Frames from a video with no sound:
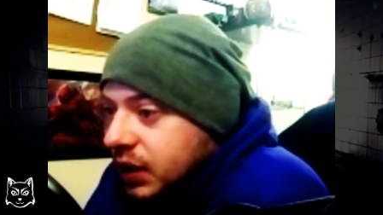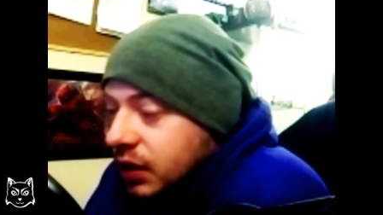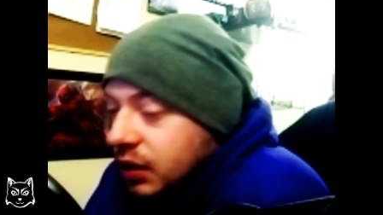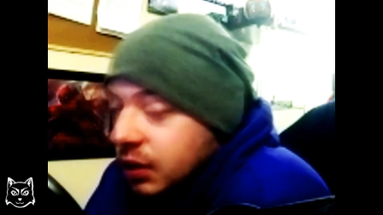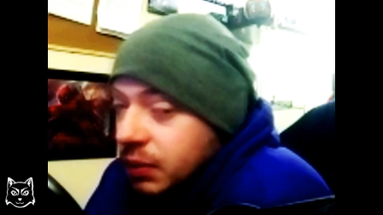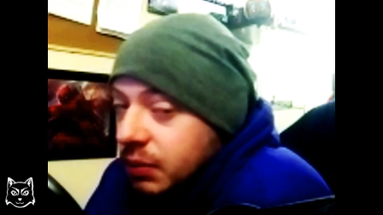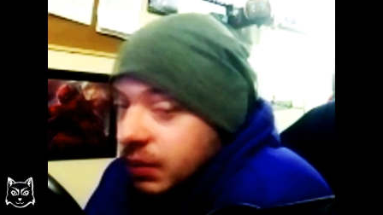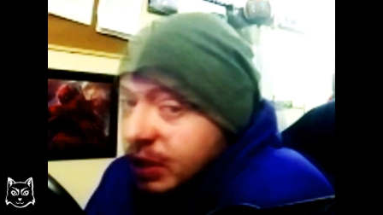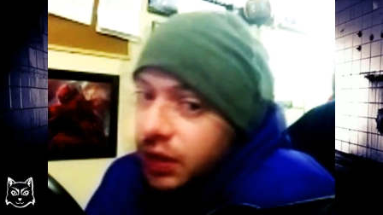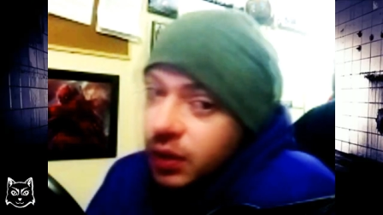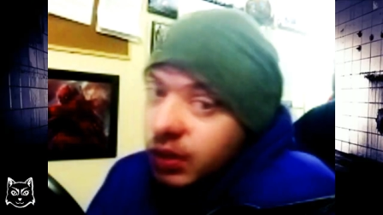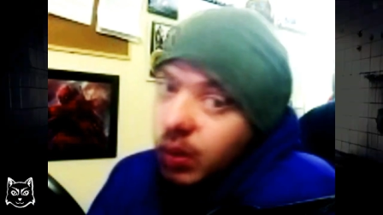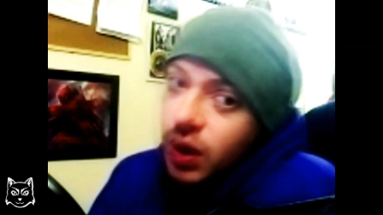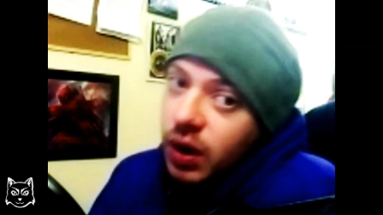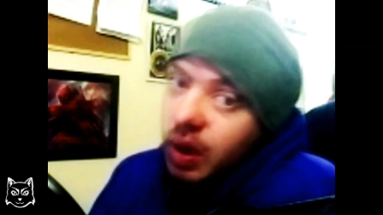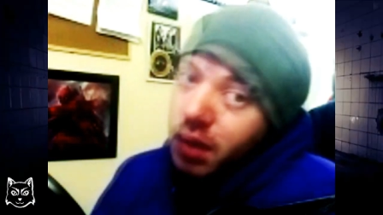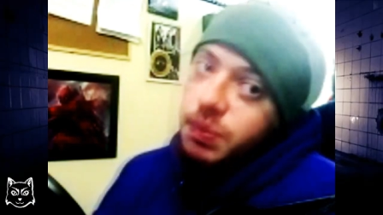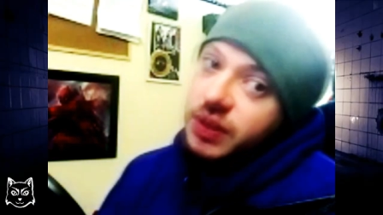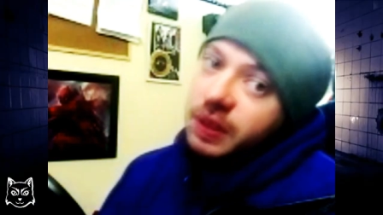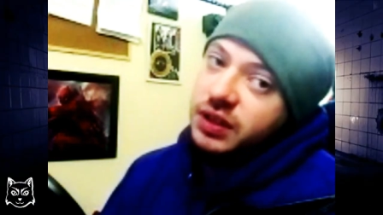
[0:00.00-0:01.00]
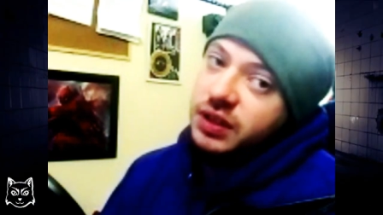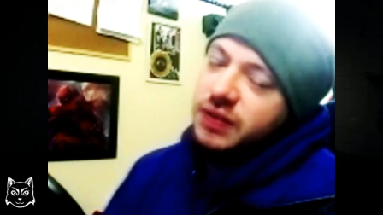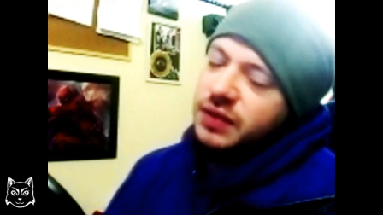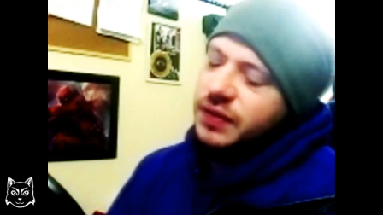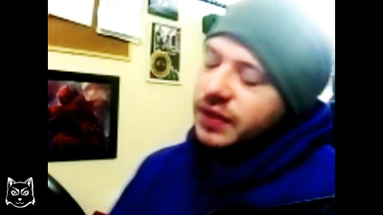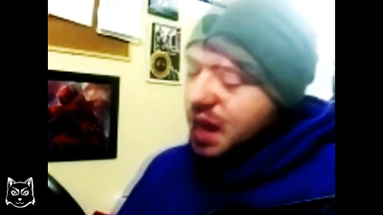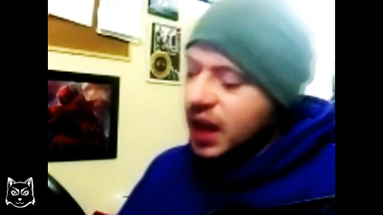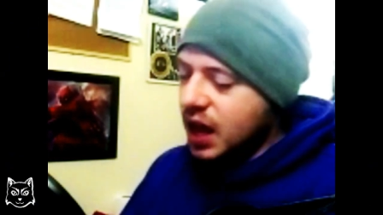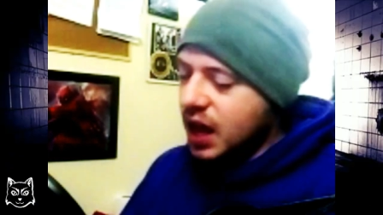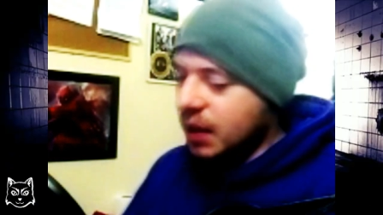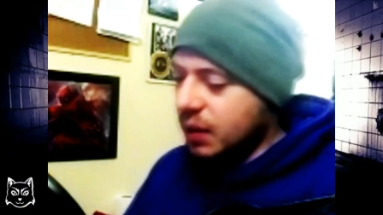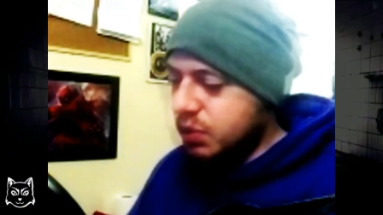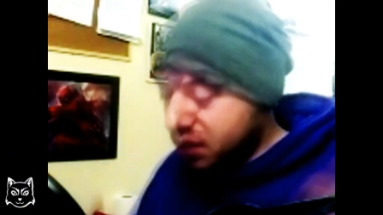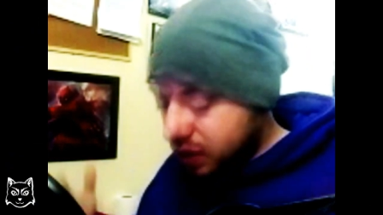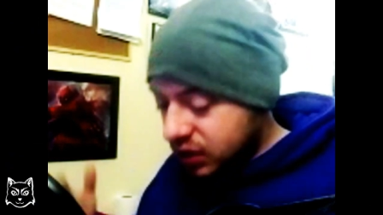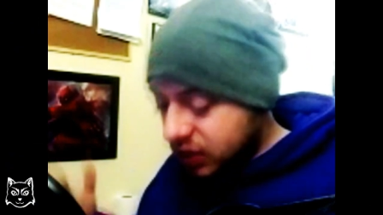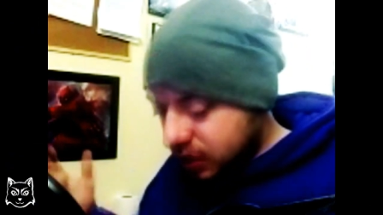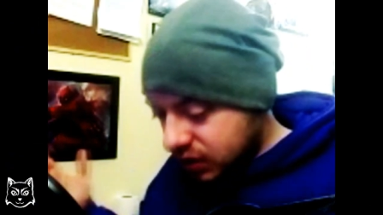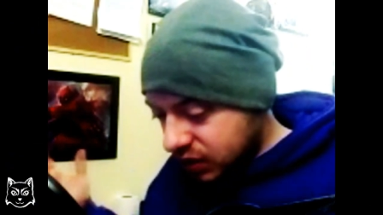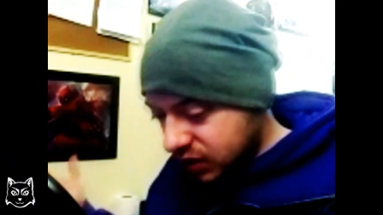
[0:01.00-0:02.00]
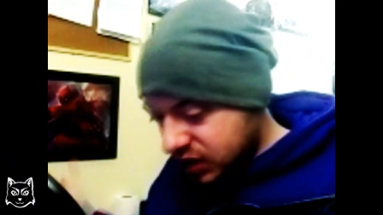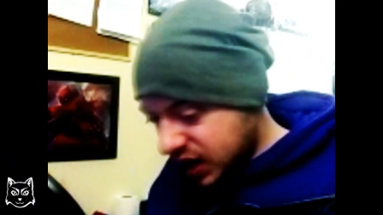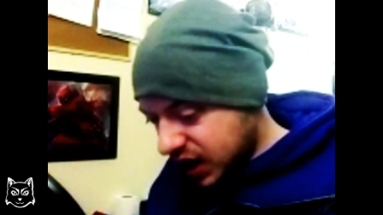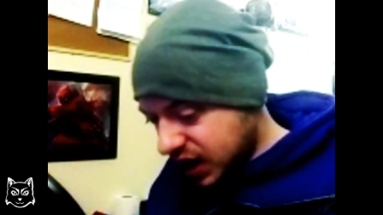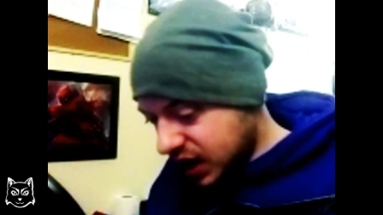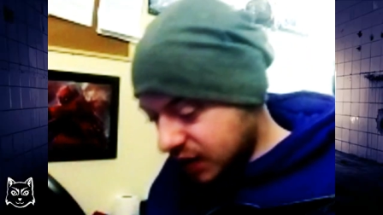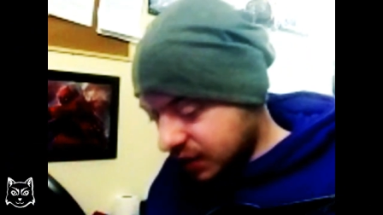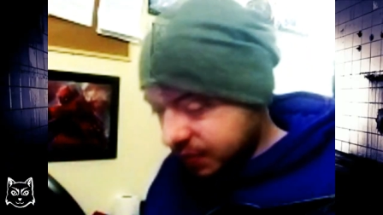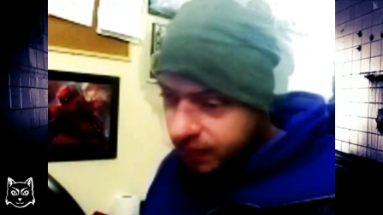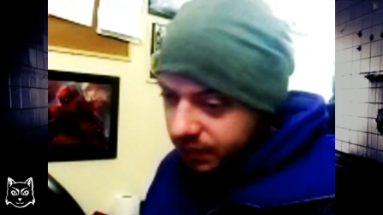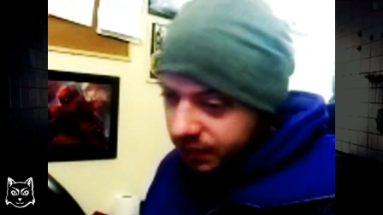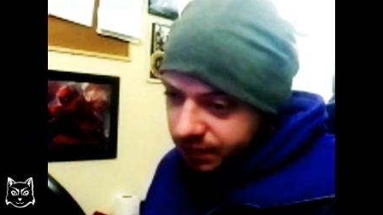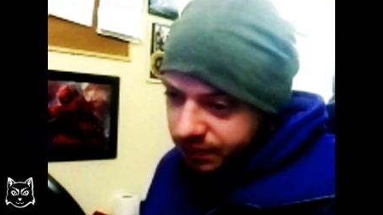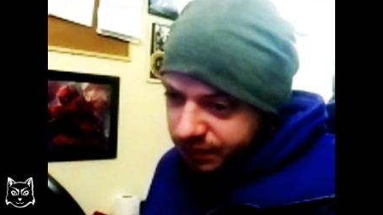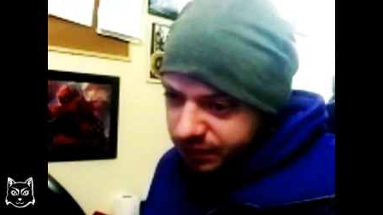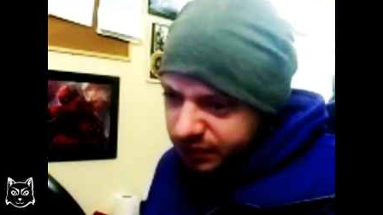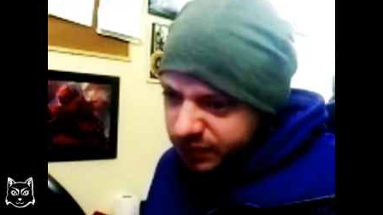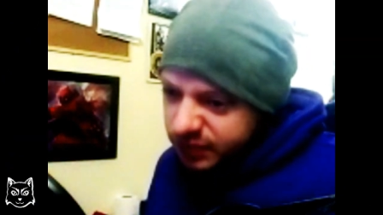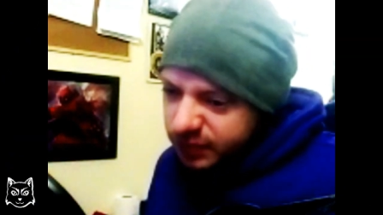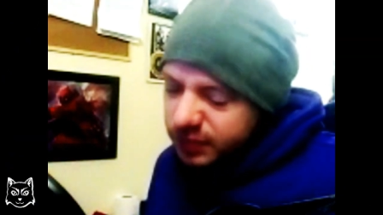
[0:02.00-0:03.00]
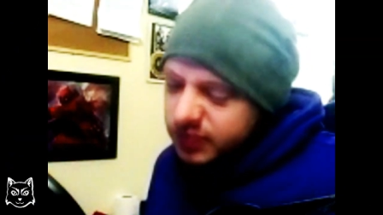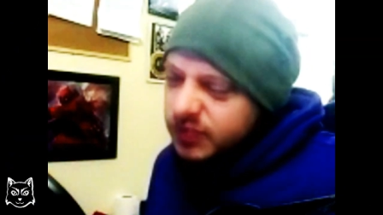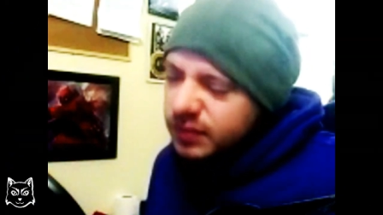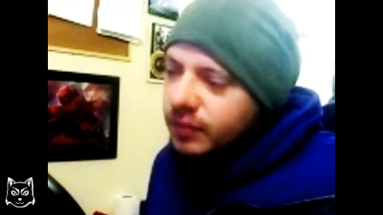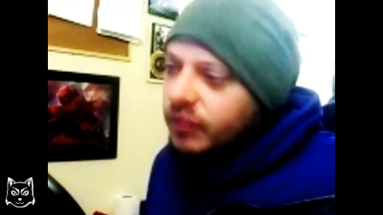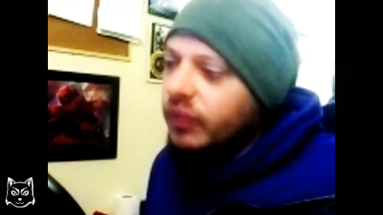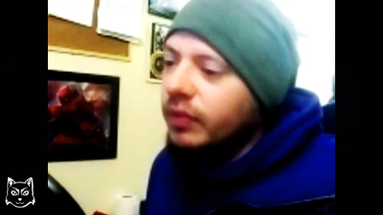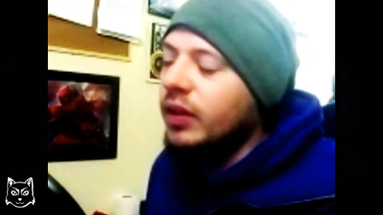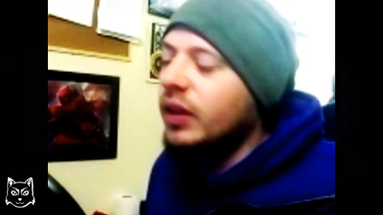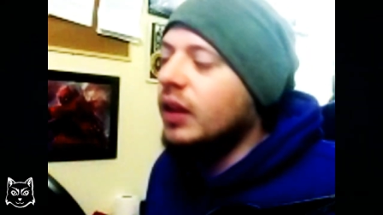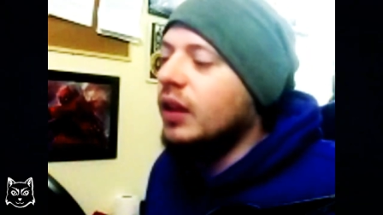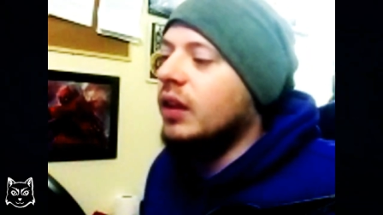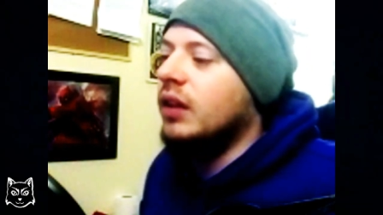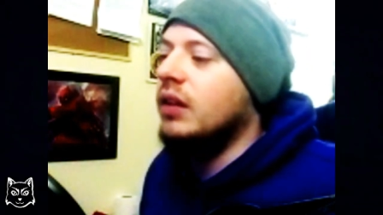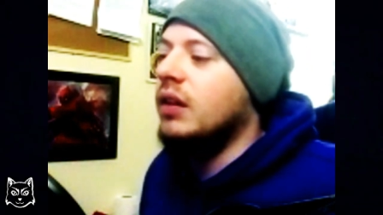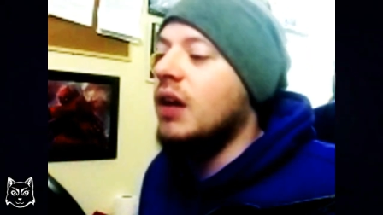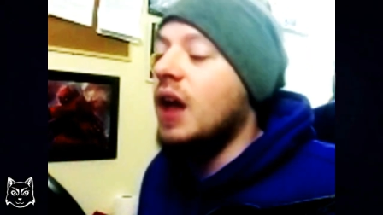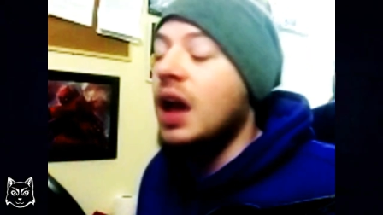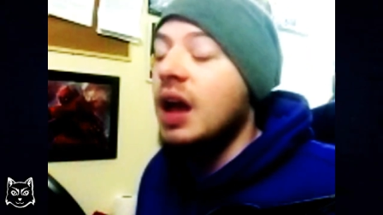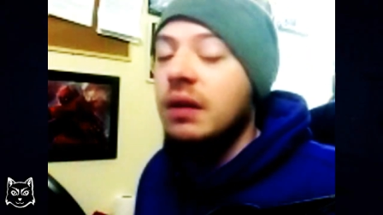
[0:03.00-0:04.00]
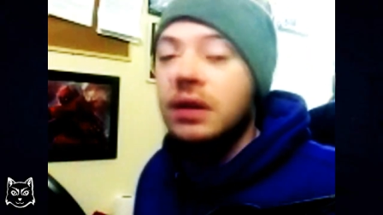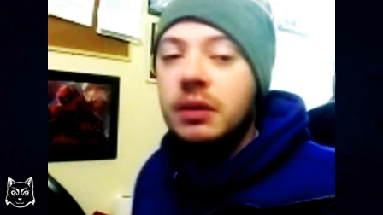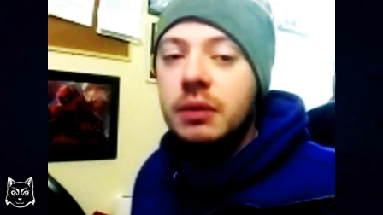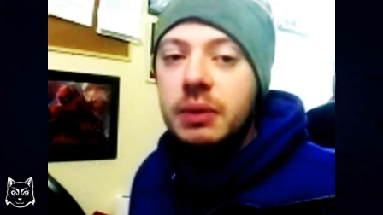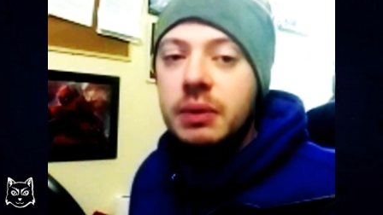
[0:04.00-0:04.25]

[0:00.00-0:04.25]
probably going to be quite busy for that, which is understandable. And